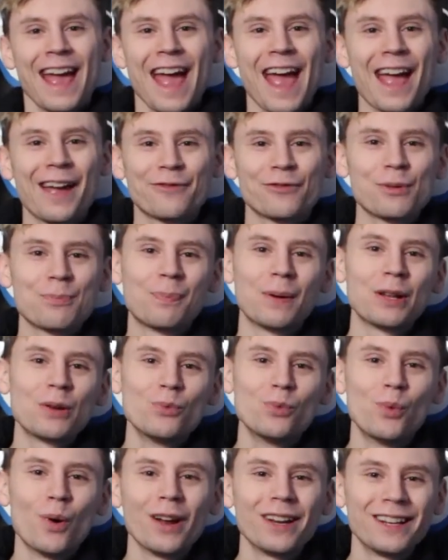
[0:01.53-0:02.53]
Hey
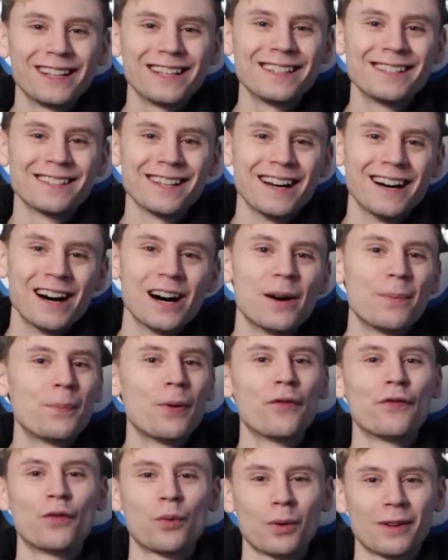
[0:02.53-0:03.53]
everybody, what is up?
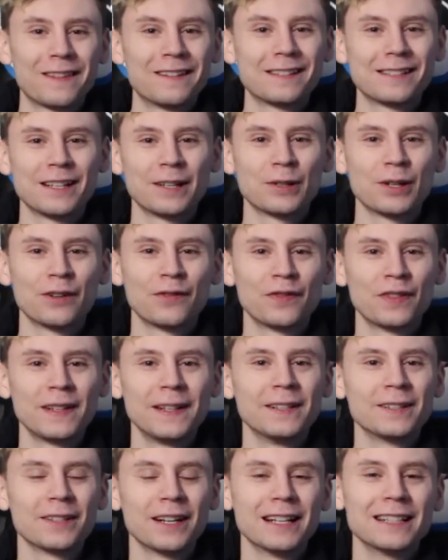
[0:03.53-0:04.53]
Fourth Seraph
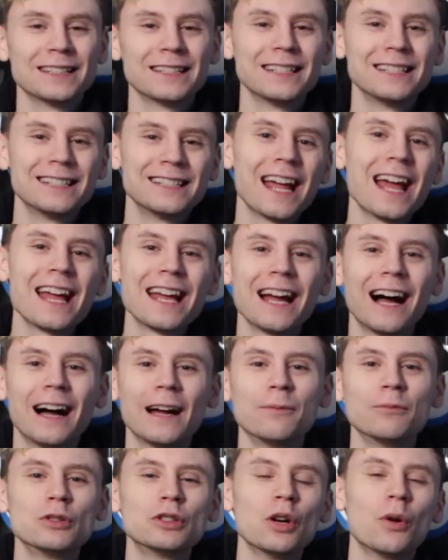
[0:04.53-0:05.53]
here, and today
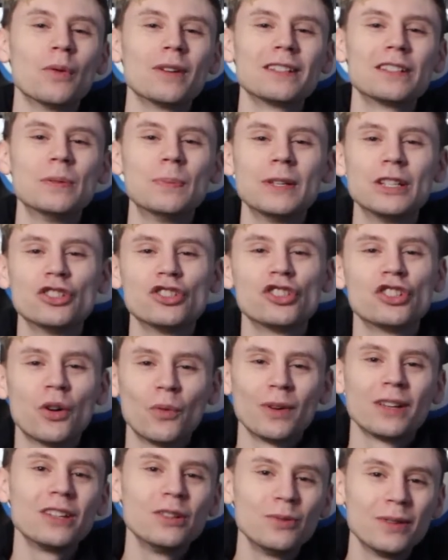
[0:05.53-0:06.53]
I'm going to be
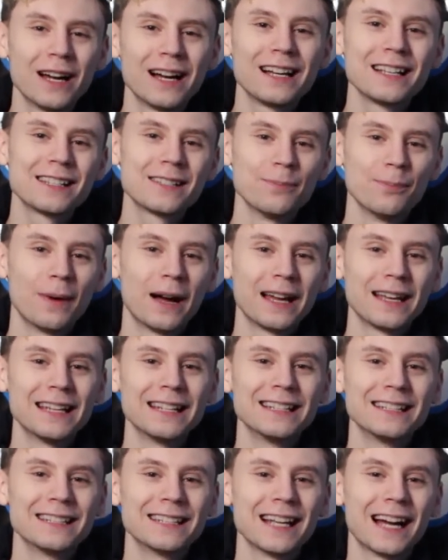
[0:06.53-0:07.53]
showing you guys my
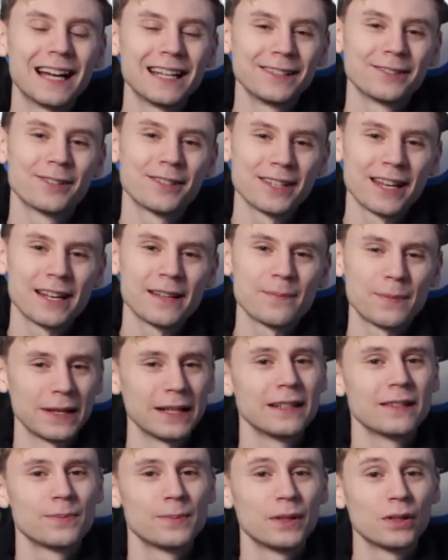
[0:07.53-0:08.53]
entire setup. It
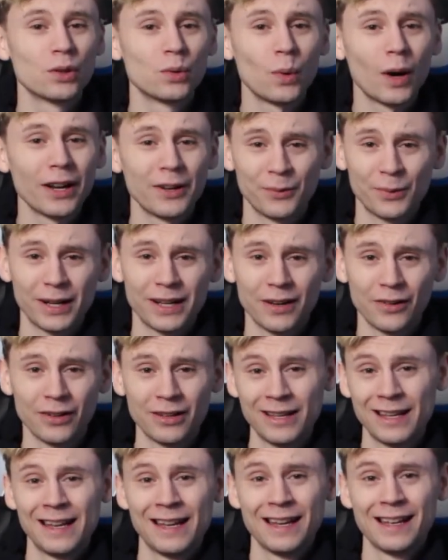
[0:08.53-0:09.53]
has been quite a
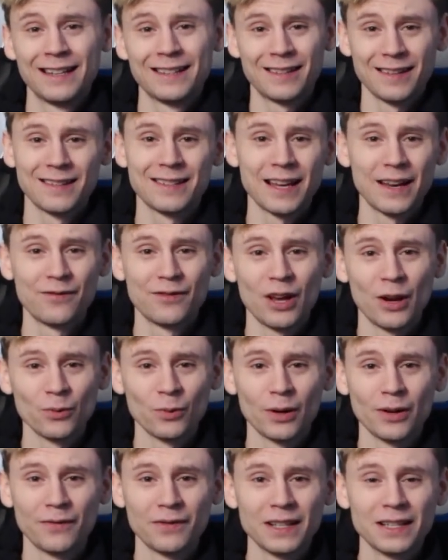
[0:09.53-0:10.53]
while since I've done
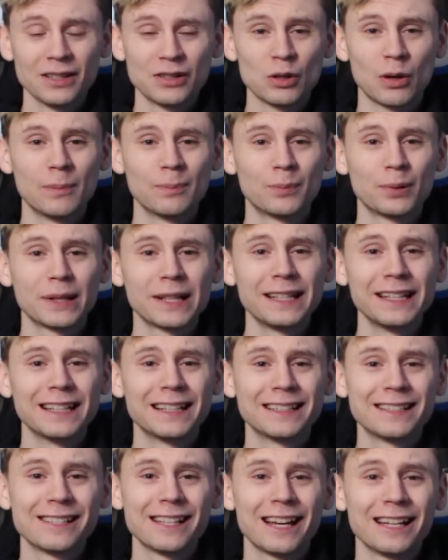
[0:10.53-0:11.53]
one of these, so I'm pretty
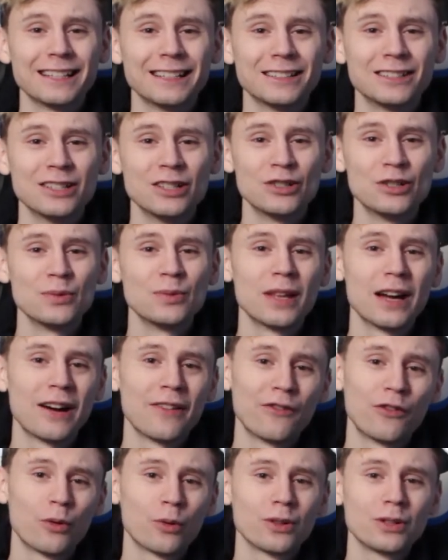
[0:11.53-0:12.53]
excited to do
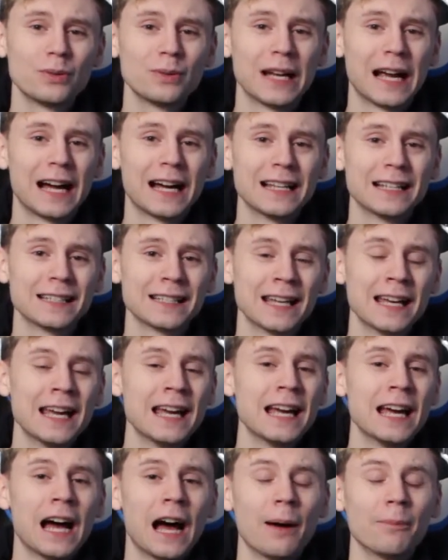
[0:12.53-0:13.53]
that for you guys.
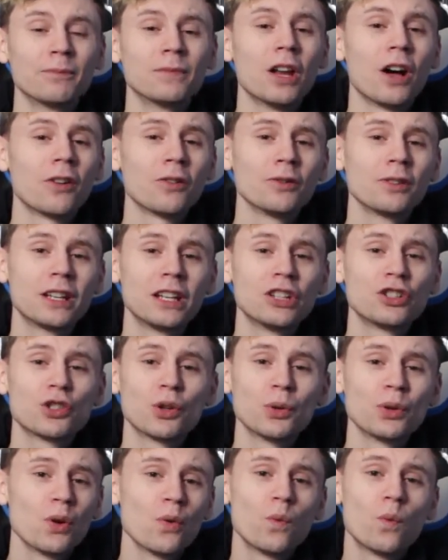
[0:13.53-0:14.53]
I'm not only going to
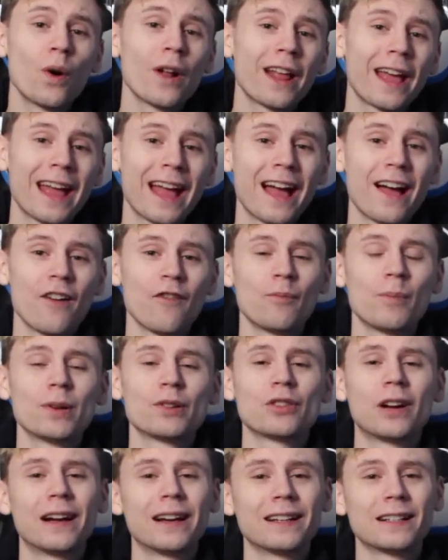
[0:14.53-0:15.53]
show you what I have, but
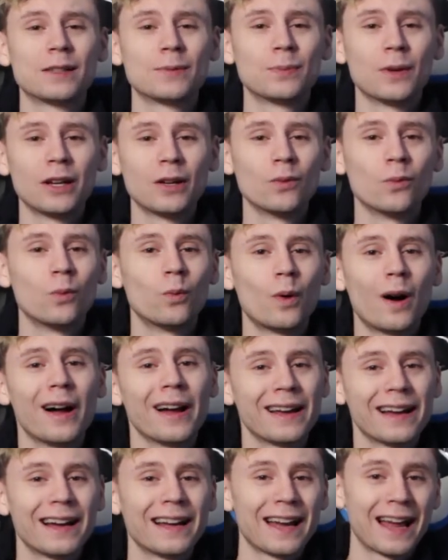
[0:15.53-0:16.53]
try and explain
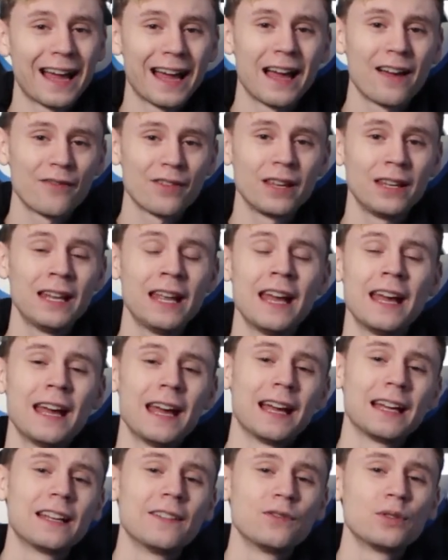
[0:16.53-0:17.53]
why I have it,
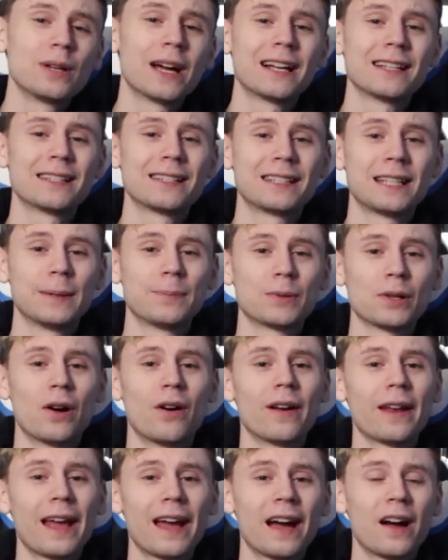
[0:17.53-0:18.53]
and give you guys tips
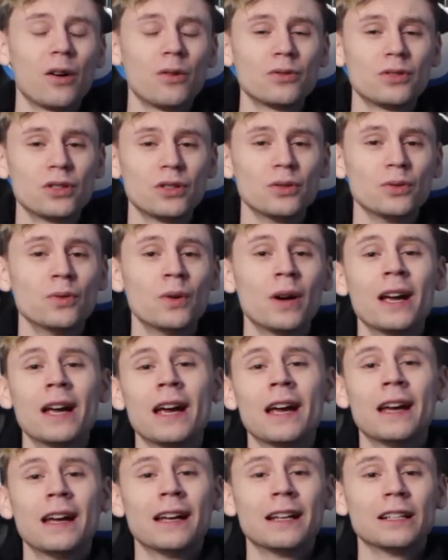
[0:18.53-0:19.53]
on how to
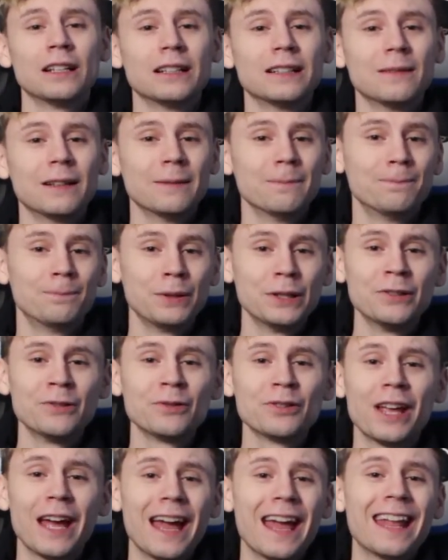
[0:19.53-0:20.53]

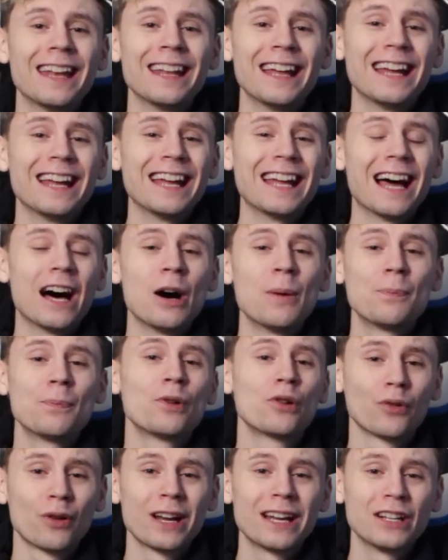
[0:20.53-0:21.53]
build and
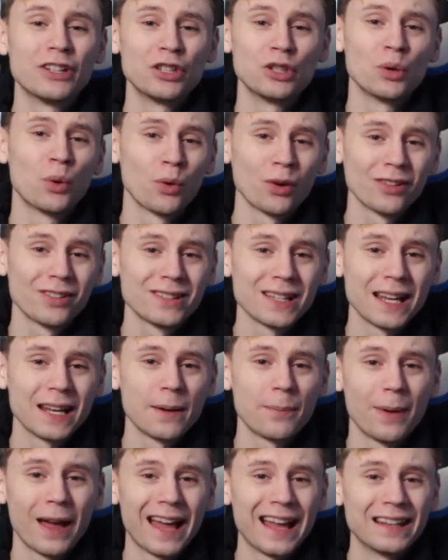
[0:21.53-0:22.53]
upgrade your
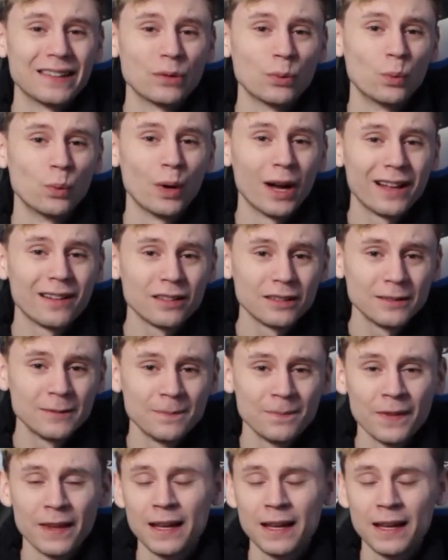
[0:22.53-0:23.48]
setup as well.